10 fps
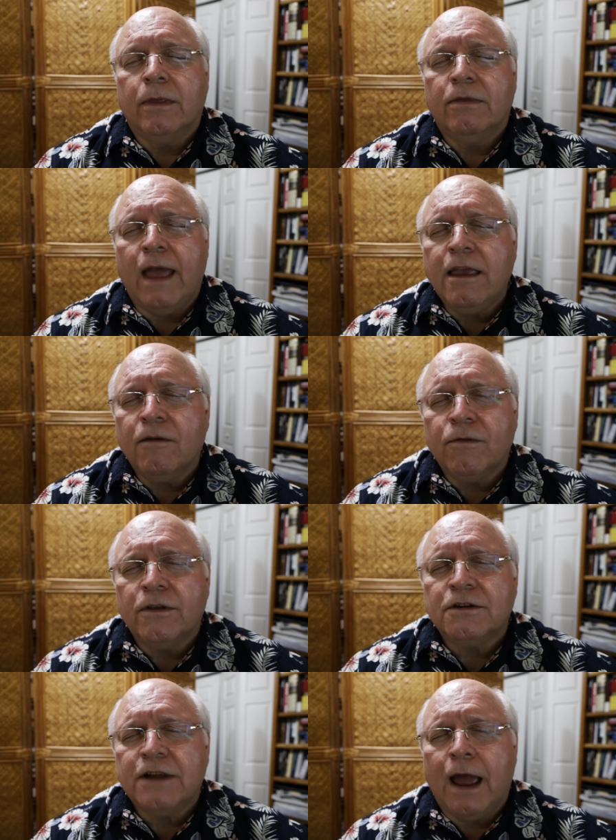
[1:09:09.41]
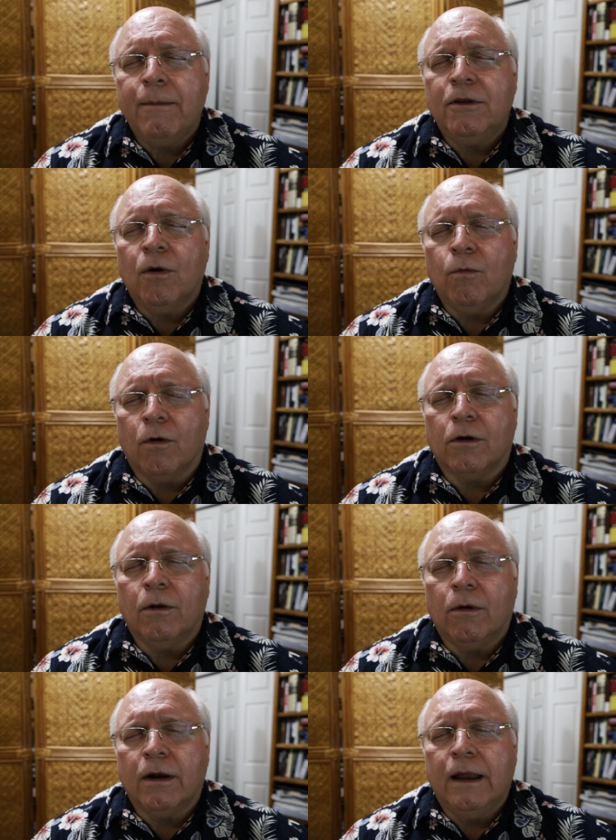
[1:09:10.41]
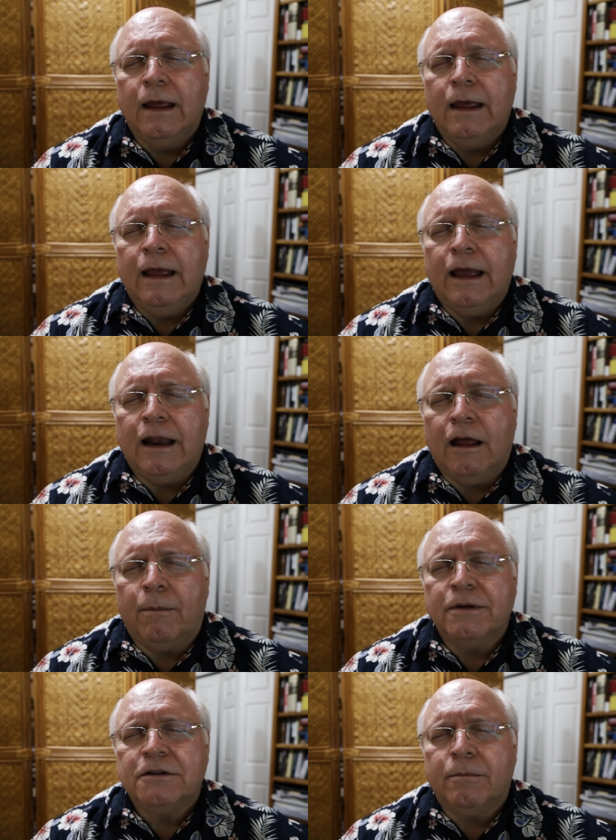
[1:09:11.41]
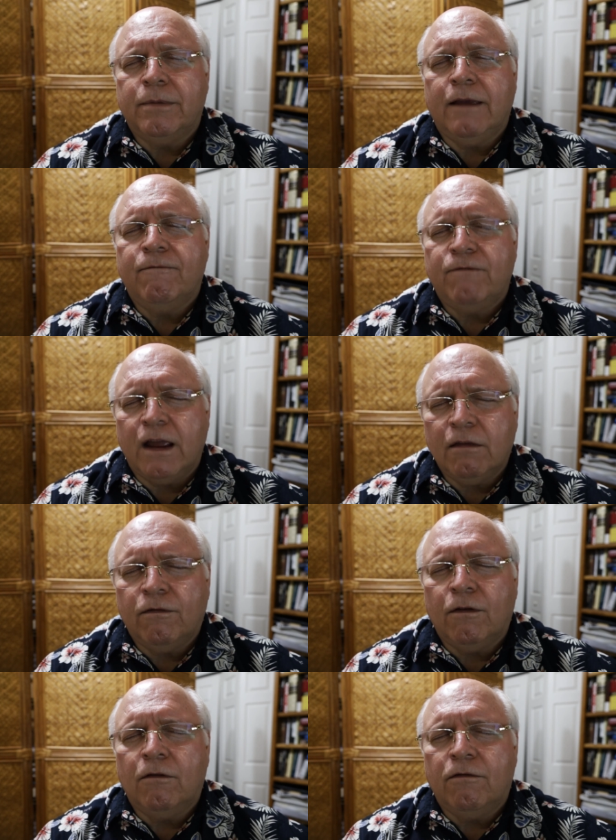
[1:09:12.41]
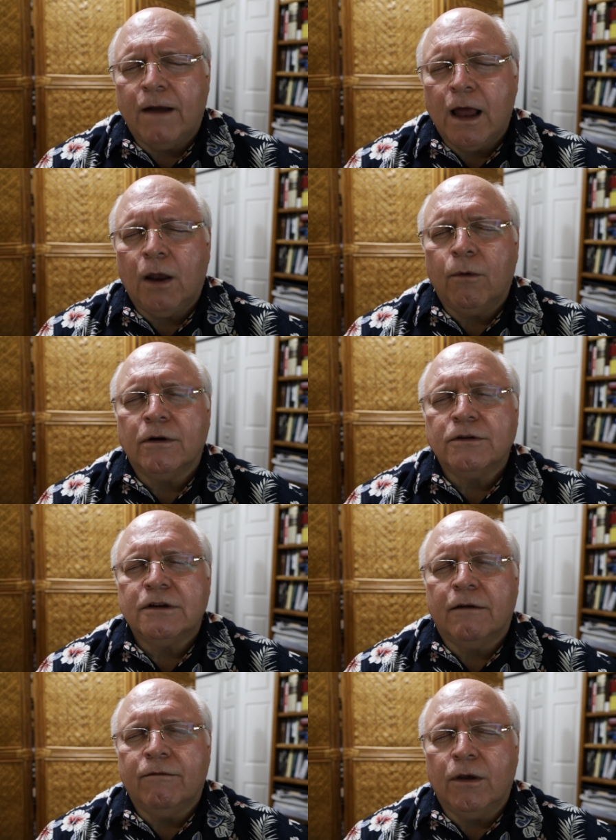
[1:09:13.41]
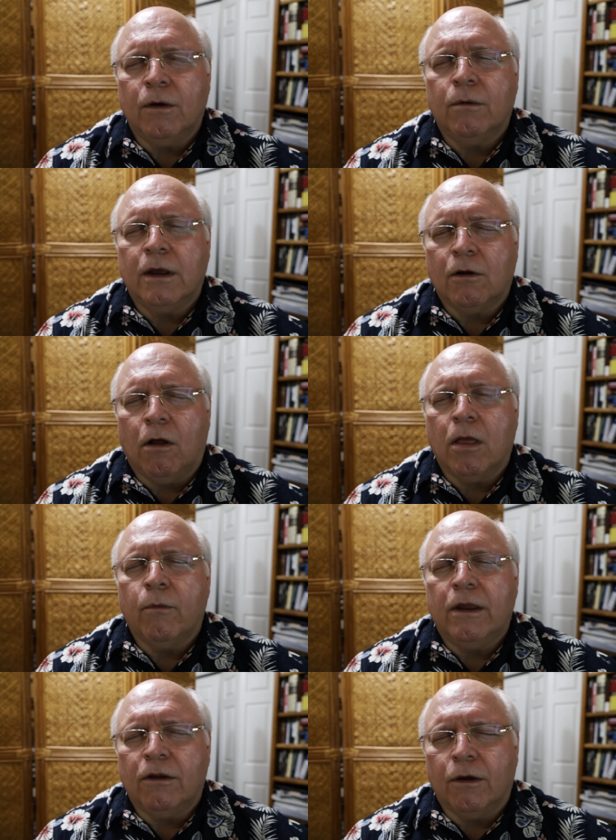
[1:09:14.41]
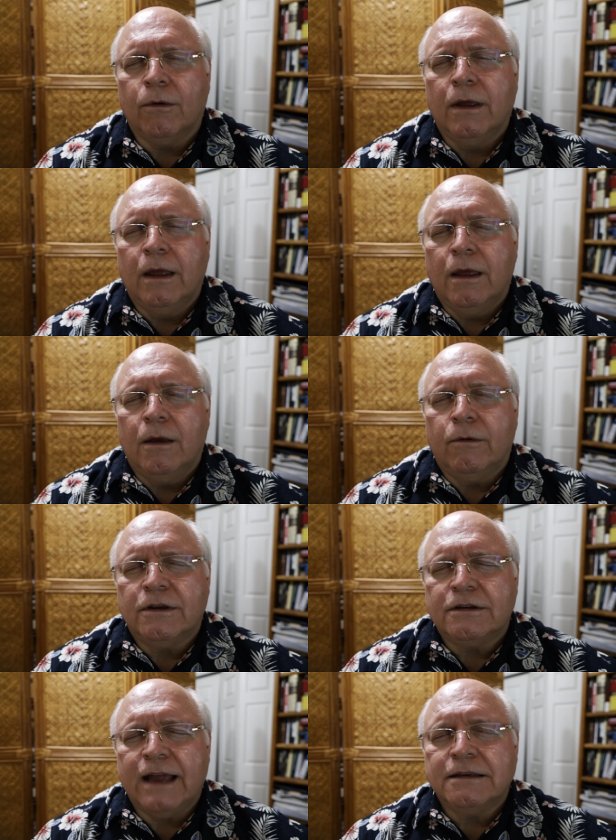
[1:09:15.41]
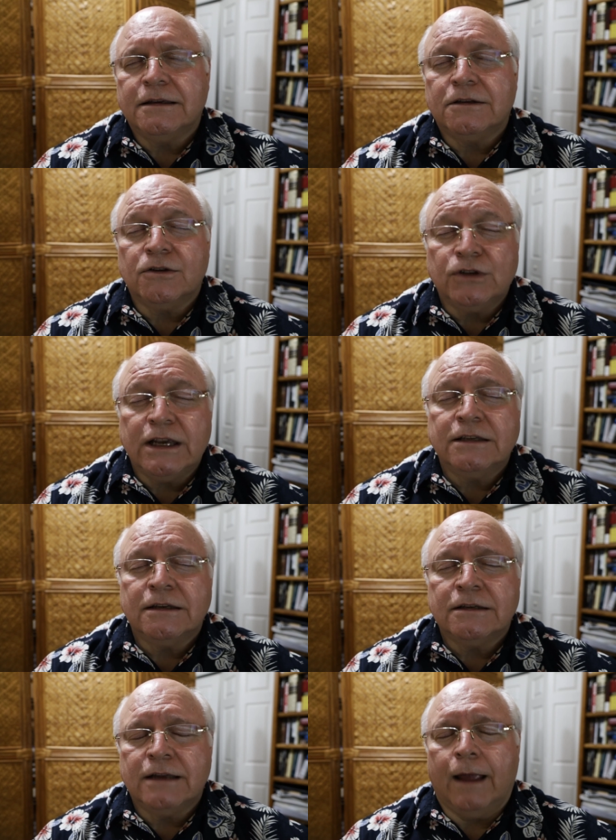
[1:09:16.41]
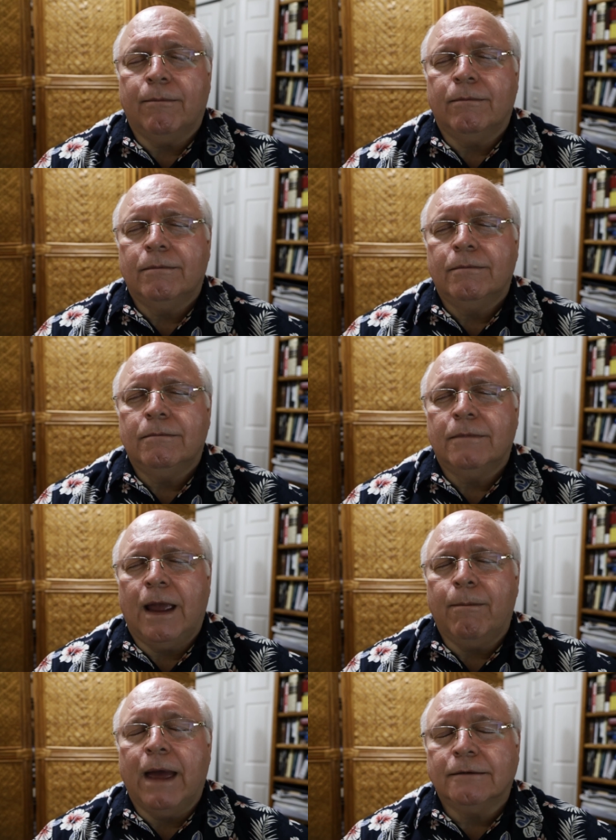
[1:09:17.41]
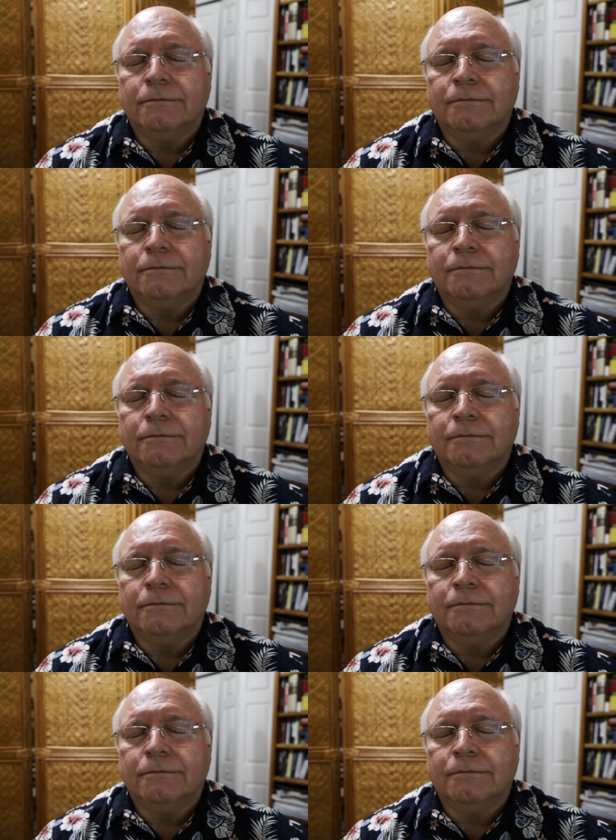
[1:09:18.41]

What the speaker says: Thank you for this time in your word, Lord, and help us to be faithful followers of you in all that we do. We just ask this in Jesus' name. Amen.